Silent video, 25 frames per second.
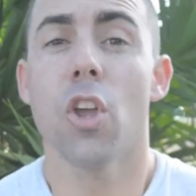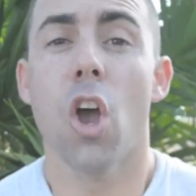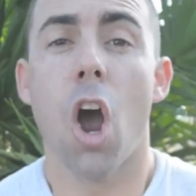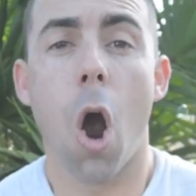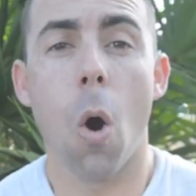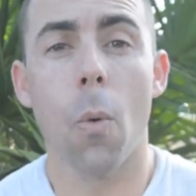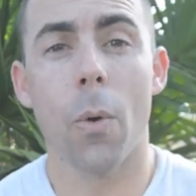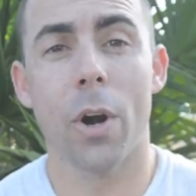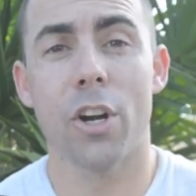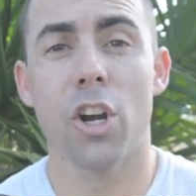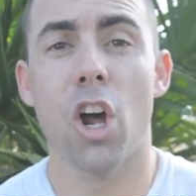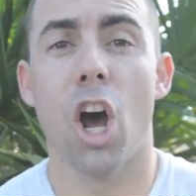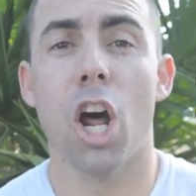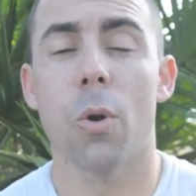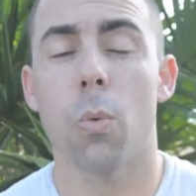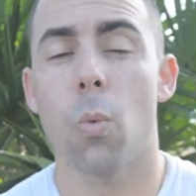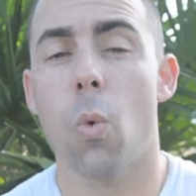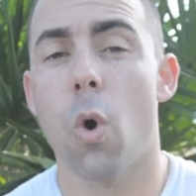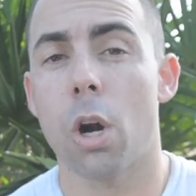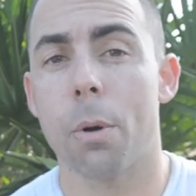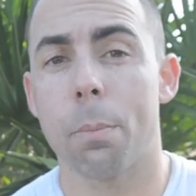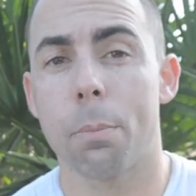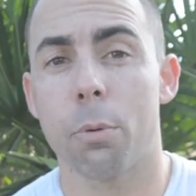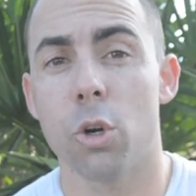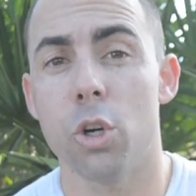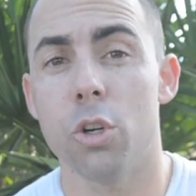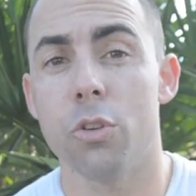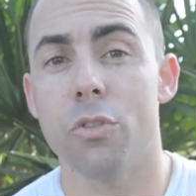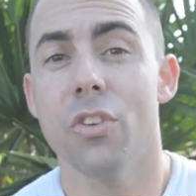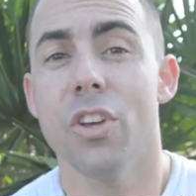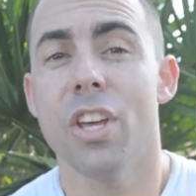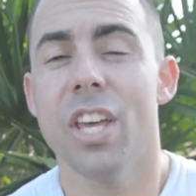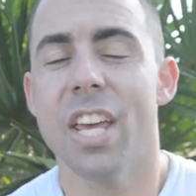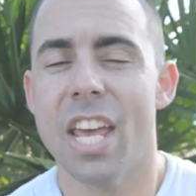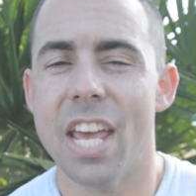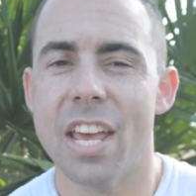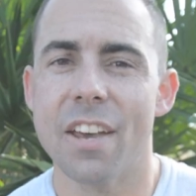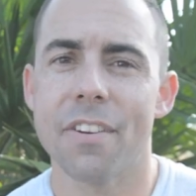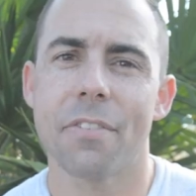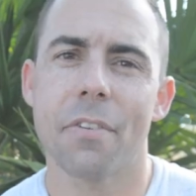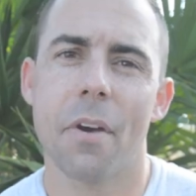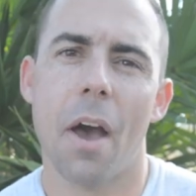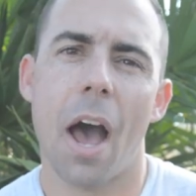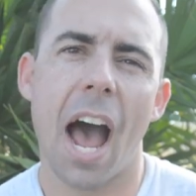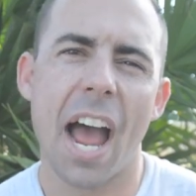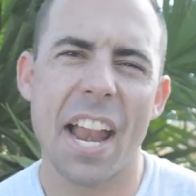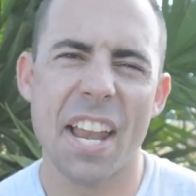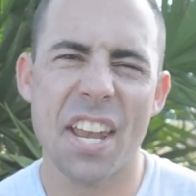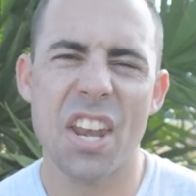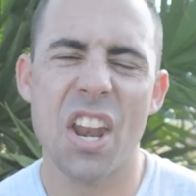I'll wear non-waterproof if
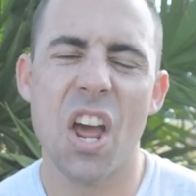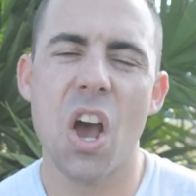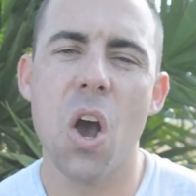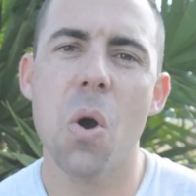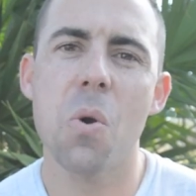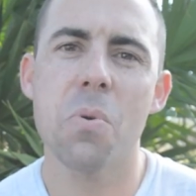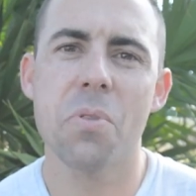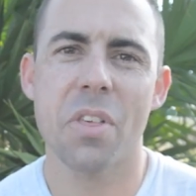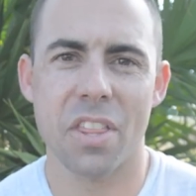I know